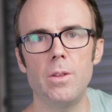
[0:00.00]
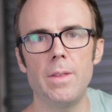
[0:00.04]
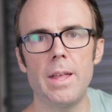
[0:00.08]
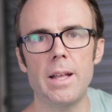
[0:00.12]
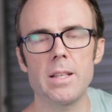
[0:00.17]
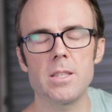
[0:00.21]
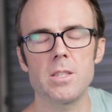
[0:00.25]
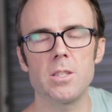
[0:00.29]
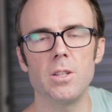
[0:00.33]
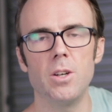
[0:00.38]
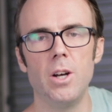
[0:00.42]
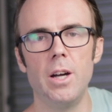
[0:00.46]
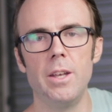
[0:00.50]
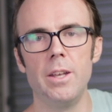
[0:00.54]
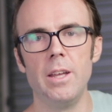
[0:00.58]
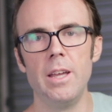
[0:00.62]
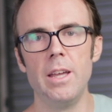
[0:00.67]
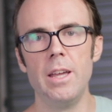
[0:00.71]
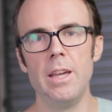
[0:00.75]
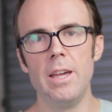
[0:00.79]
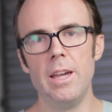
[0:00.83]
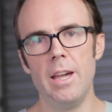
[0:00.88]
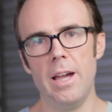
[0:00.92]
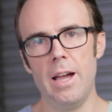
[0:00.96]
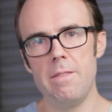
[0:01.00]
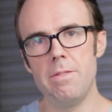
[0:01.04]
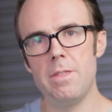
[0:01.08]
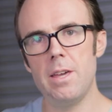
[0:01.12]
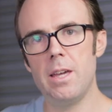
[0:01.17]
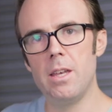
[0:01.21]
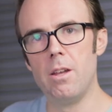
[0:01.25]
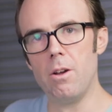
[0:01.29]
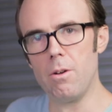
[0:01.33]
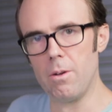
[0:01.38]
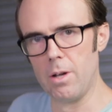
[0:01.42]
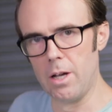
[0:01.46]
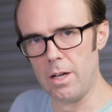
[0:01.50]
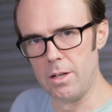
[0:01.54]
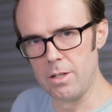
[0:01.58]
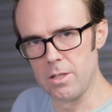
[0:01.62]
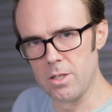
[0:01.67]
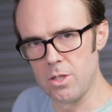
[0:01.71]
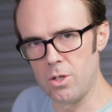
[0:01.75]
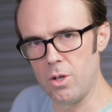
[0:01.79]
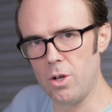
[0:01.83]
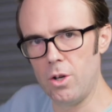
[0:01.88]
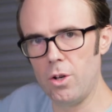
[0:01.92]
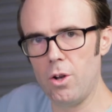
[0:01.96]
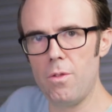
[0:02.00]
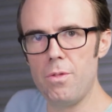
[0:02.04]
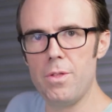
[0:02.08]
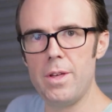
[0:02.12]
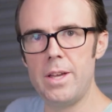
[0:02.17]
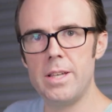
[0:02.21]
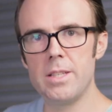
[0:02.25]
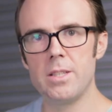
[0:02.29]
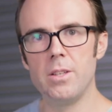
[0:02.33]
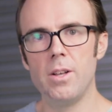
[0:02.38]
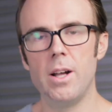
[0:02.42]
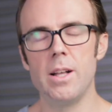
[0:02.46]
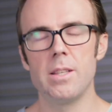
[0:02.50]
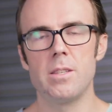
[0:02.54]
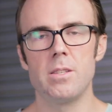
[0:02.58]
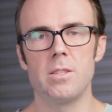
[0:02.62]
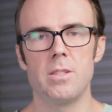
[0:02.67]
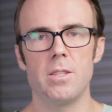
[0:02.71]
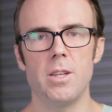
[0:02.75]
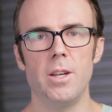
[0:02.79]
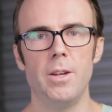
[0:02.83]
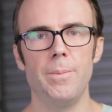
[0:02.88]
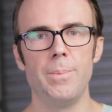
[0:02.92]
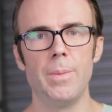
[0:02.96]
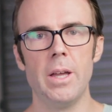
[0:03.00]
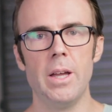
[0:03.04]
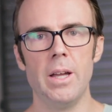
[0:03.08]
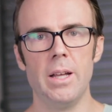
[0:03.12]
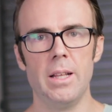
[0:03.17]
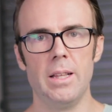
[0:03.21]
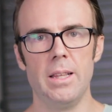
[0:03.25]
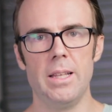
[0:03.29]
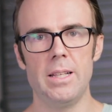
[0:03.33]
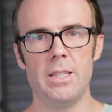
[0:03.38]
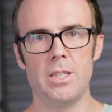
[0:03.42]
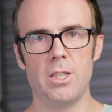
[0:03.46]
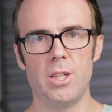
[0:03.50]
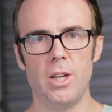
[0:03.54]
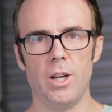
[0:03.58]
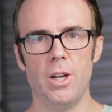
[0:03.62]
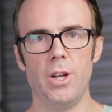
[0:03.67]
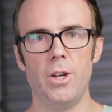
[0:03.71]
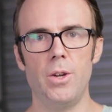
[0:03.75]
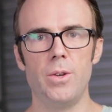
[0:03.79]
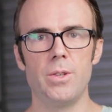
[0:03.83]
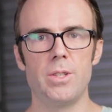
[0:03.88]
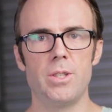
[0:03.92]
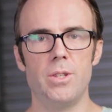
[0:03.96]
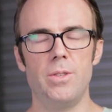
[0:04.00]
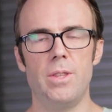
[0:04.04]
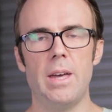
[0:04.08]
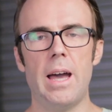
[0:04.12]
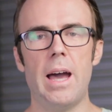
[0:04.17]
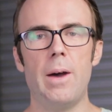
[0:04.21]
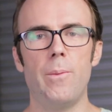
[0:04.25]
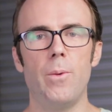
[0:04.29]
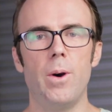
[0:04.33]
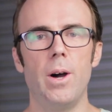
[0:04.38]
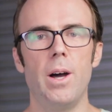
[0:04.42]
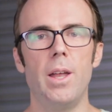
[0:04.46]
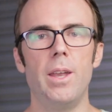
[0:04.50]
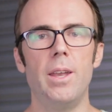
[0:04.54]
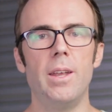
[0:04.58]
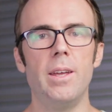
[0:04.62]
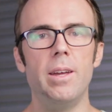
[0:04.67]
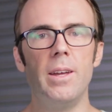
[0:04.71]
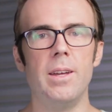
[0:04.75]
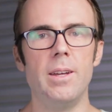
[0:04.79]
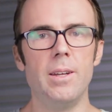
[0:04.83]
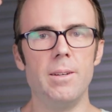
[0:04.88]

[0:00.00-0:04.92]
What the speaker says: on that side, and then I'm going to turn on these lights. So let's go to that one.